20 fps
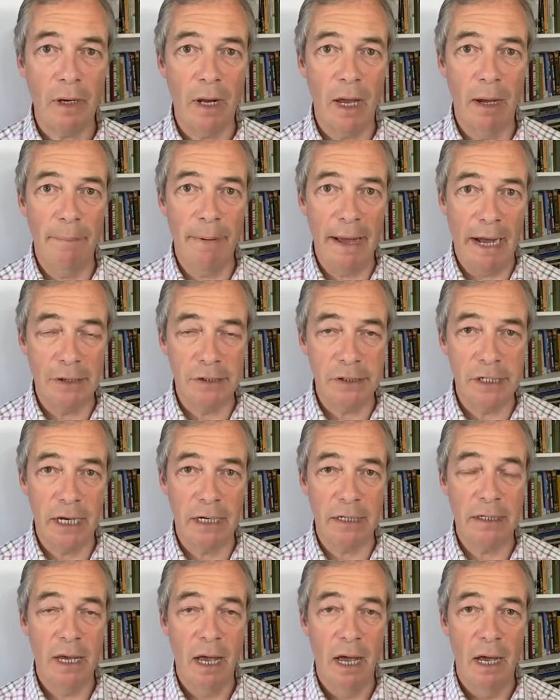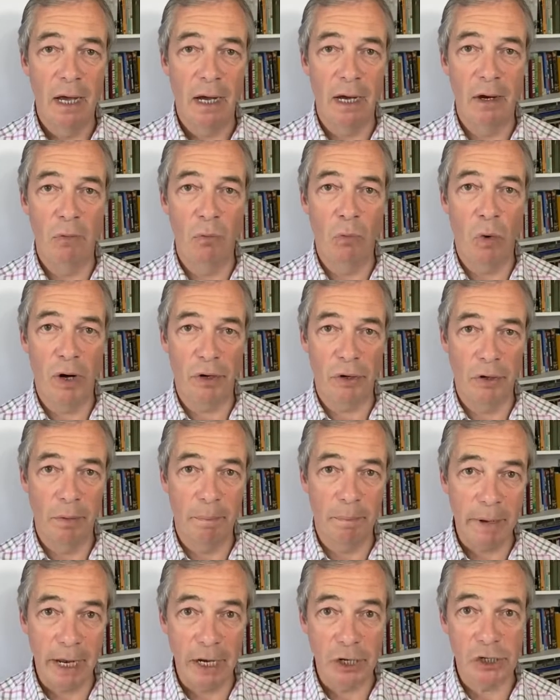about it, one on a
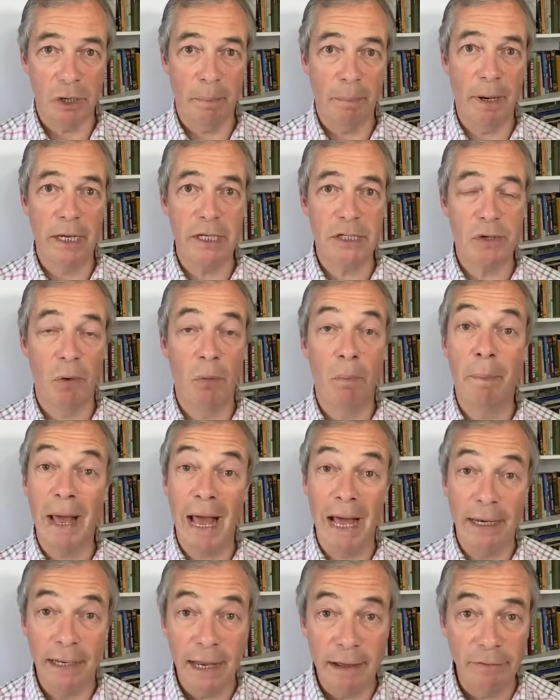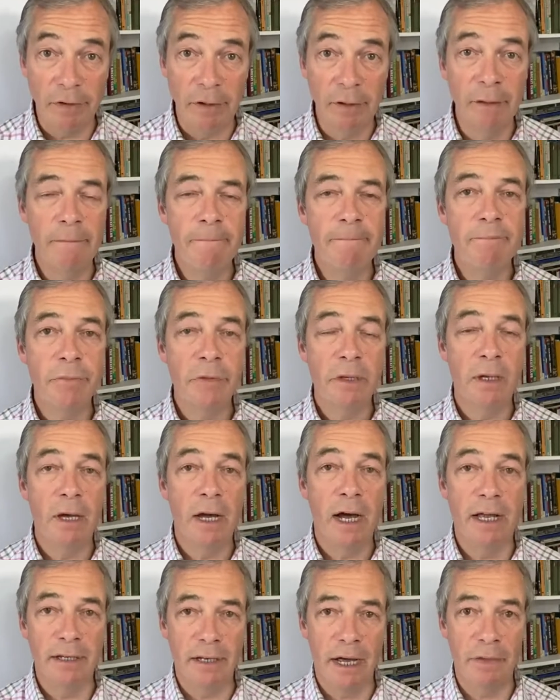beach at a place called Pet Level,
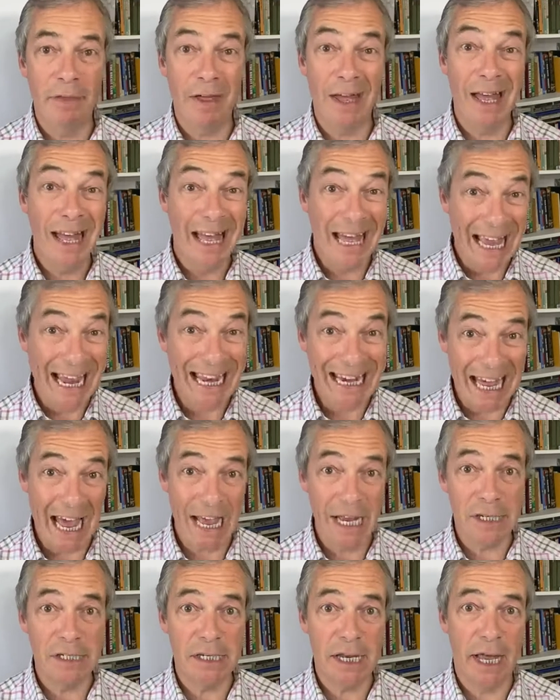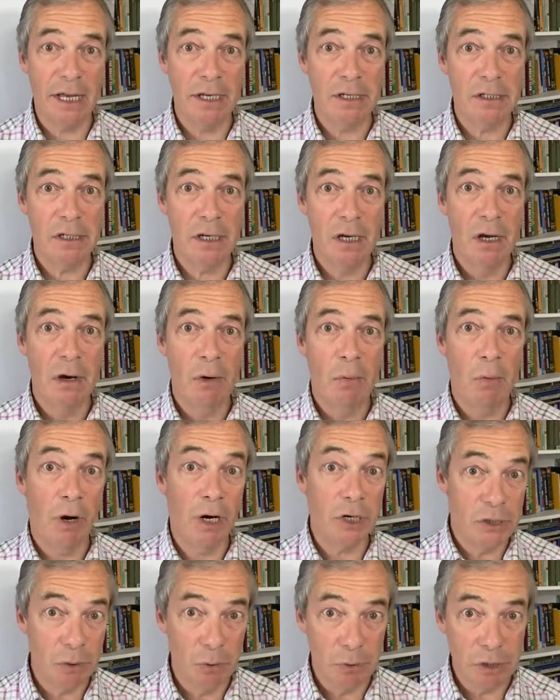another in Hastings, where I
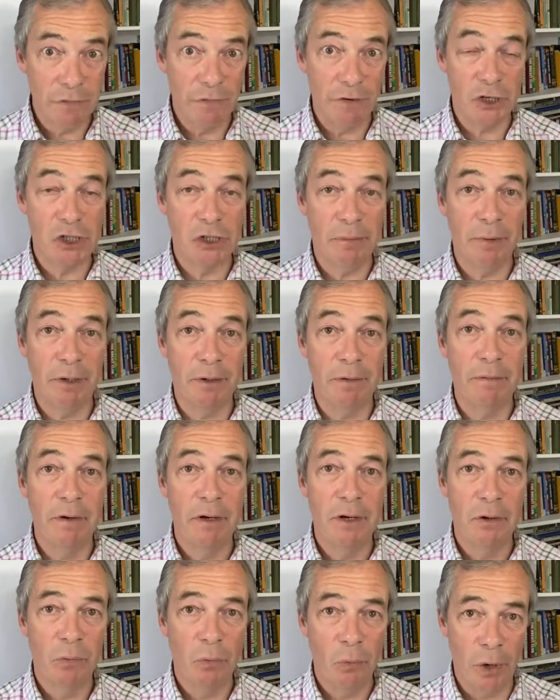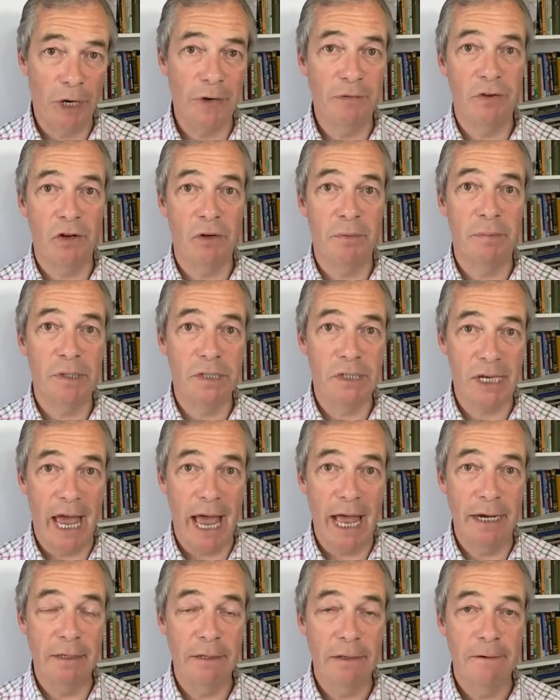talked to fishermen, one of whom
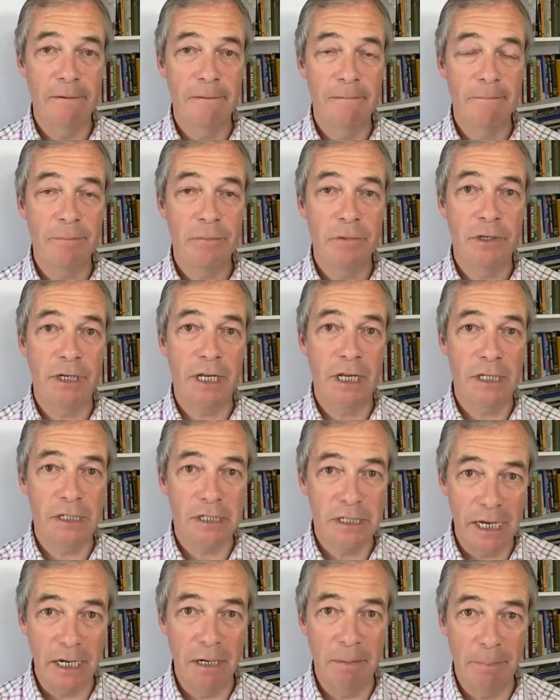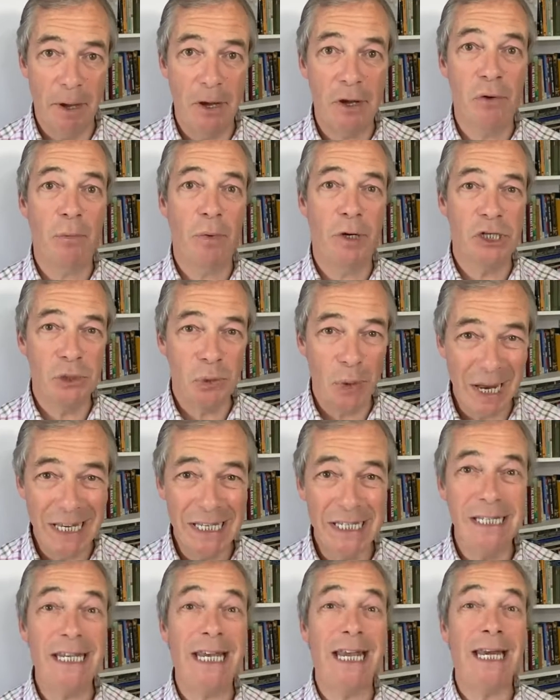said that he'd seen a boat with
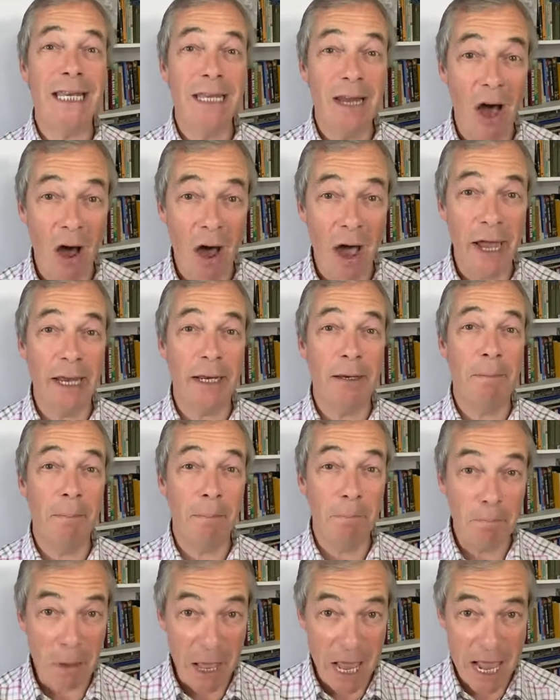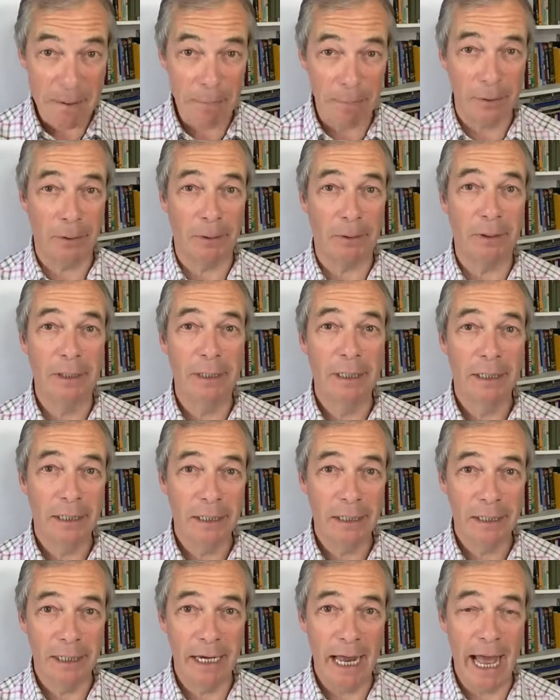29 people
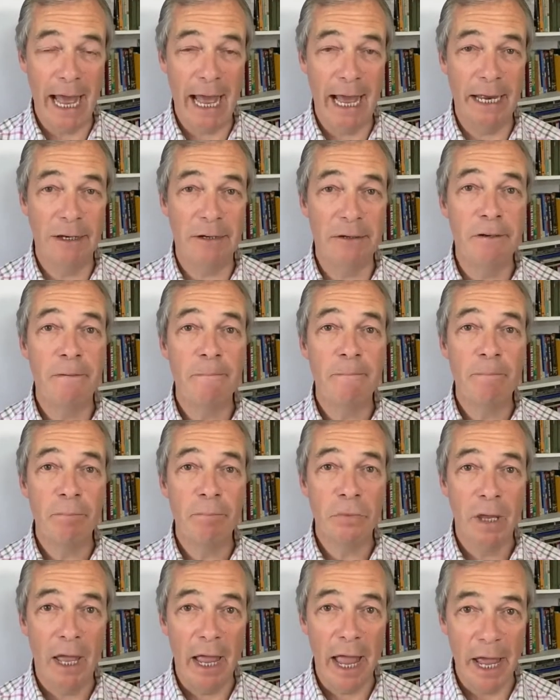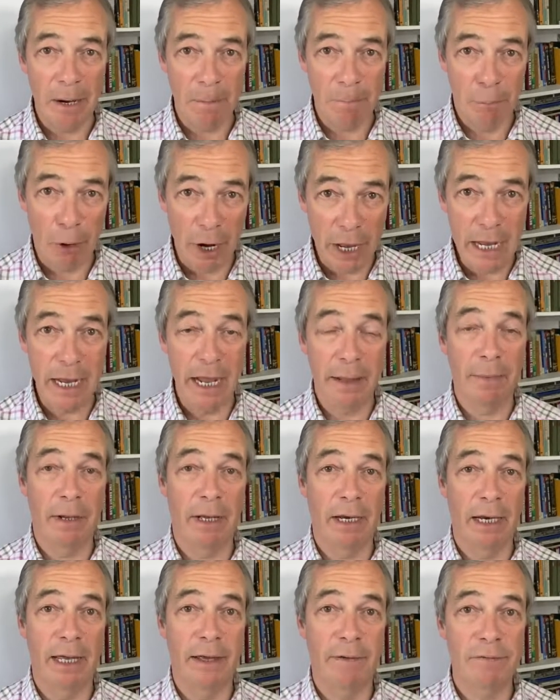land in a break in the
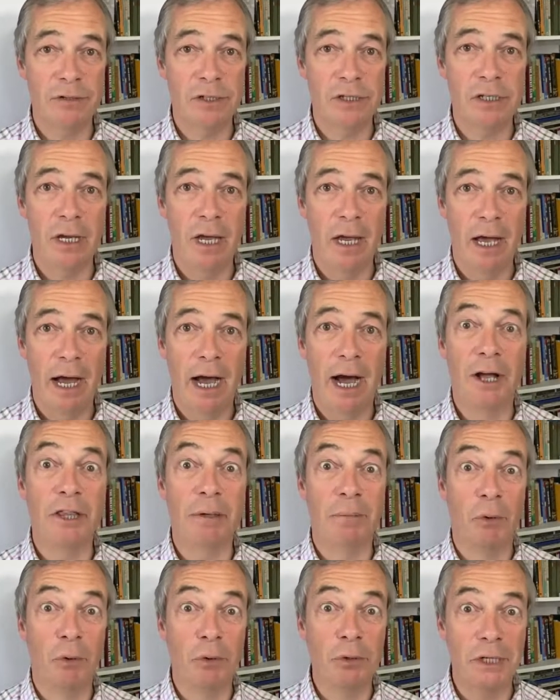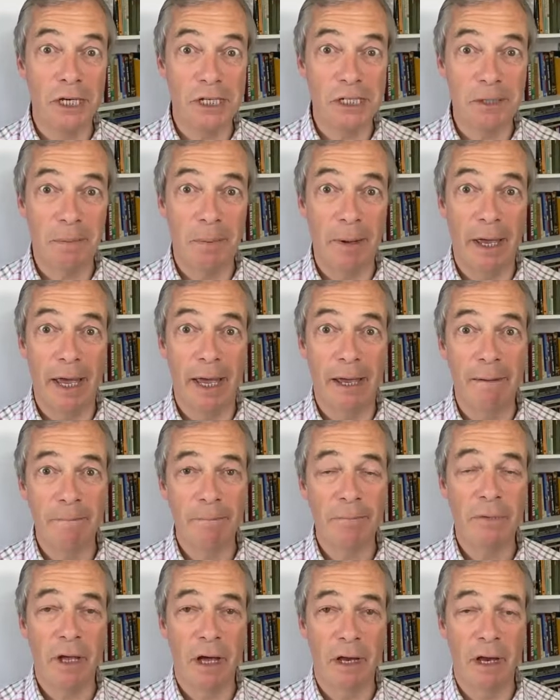cliffs and them all disappear.
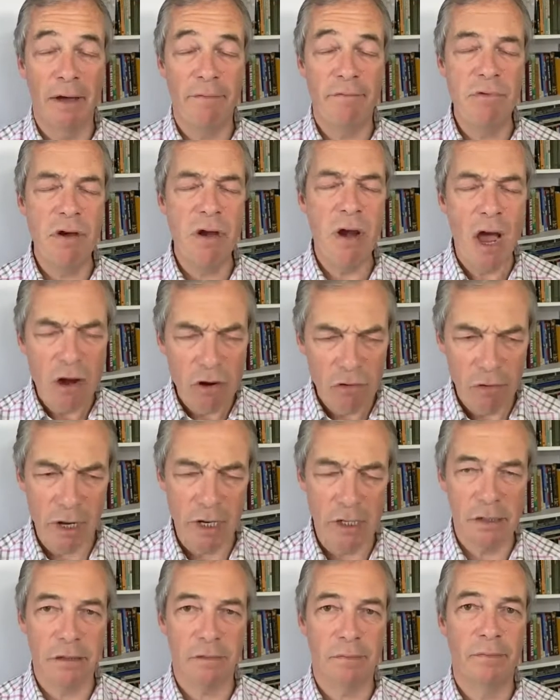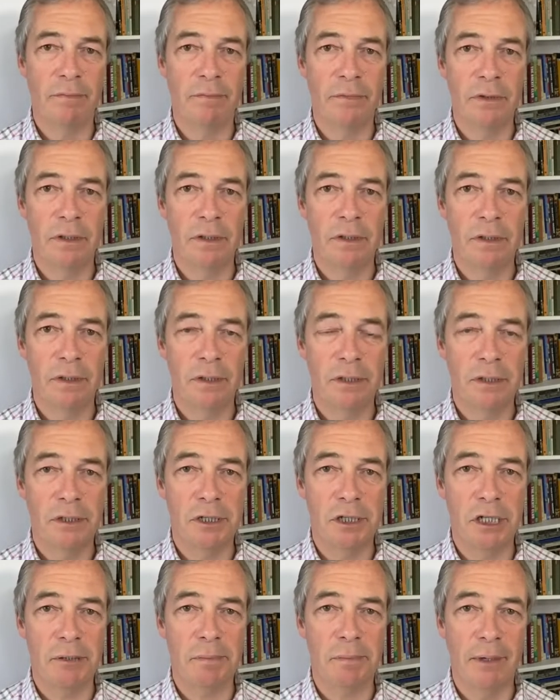And I have no reason to
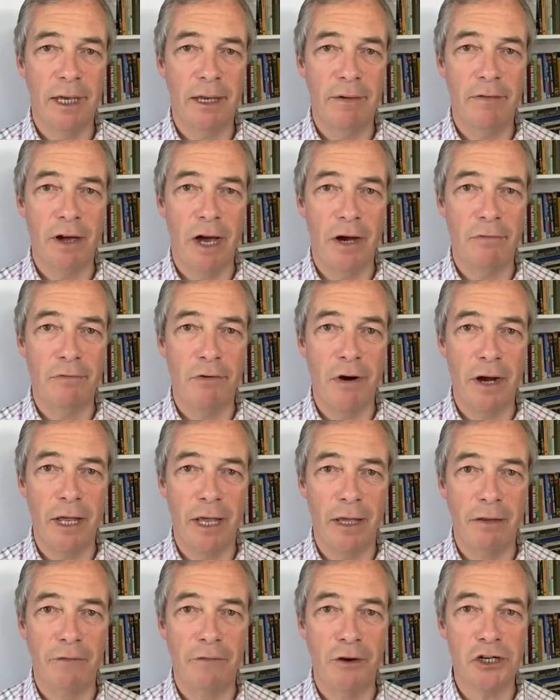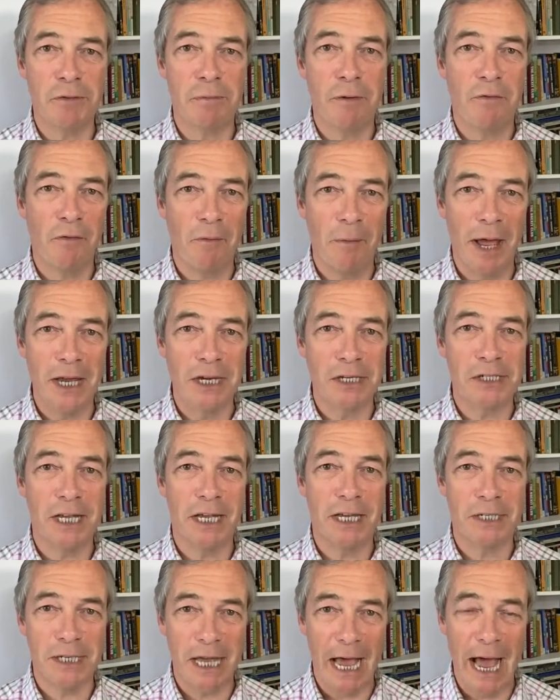disbelieve young Freddie, the fisherman from
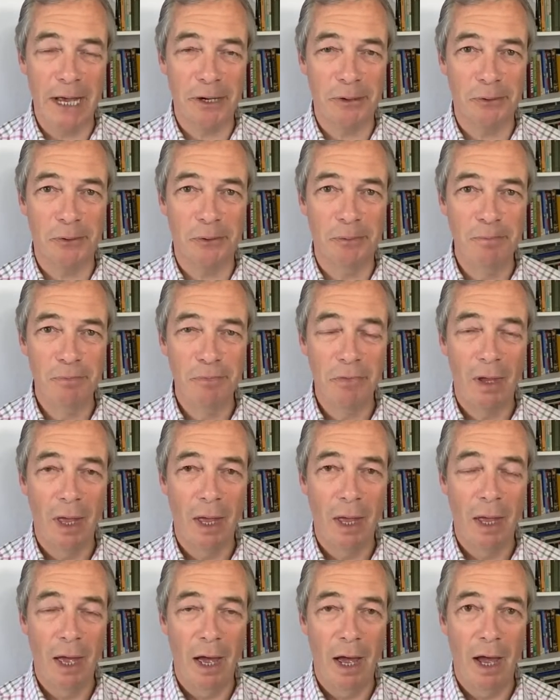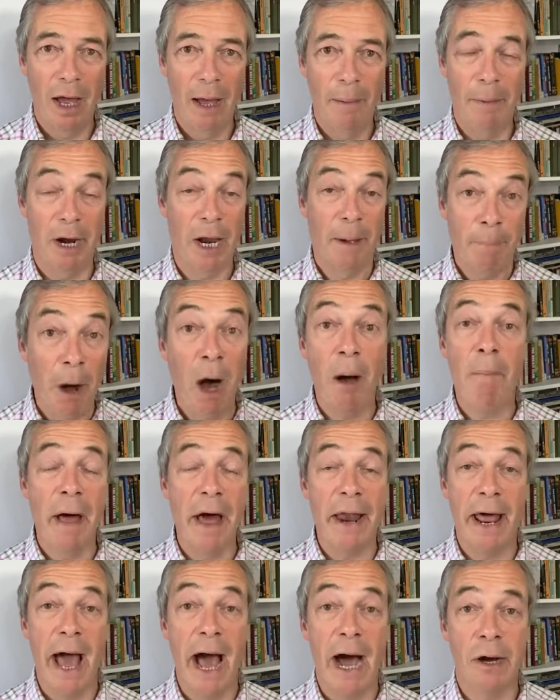Hastings, at all. And I popped
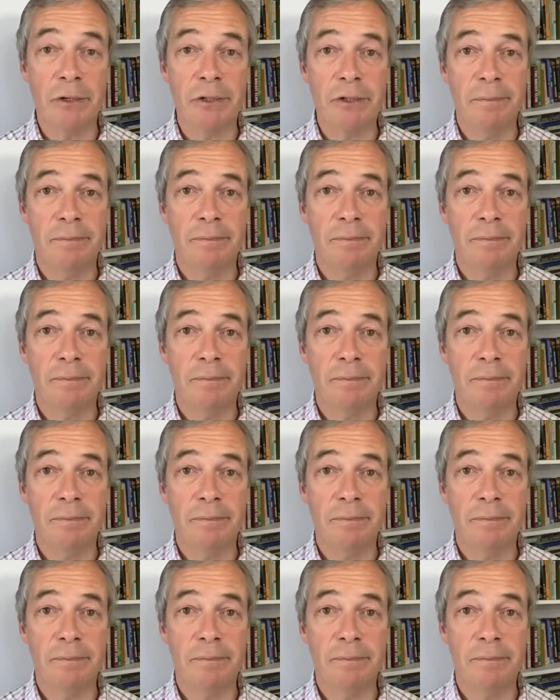that out